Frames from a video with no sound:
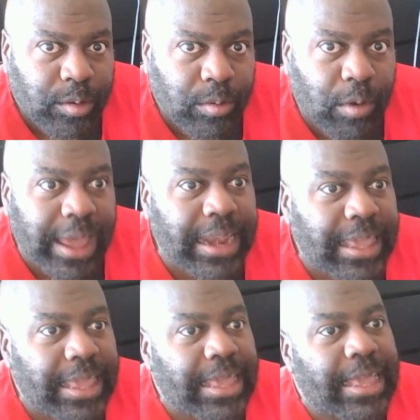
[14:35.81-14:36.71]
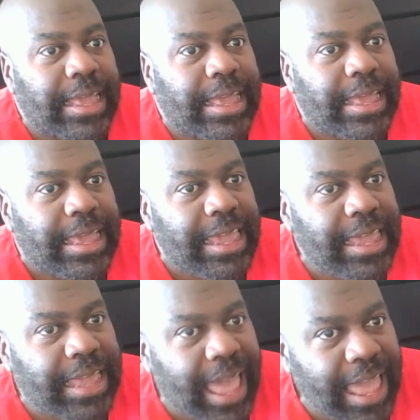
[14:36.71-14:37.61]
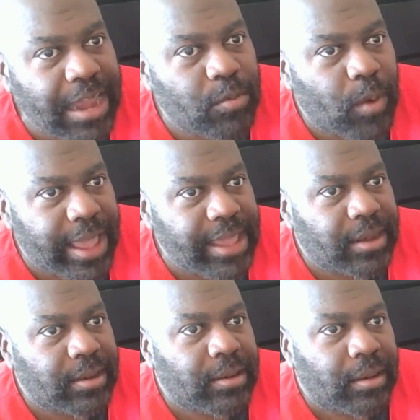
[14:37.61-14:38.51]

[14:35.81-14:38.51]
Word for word: Right? He gained weight.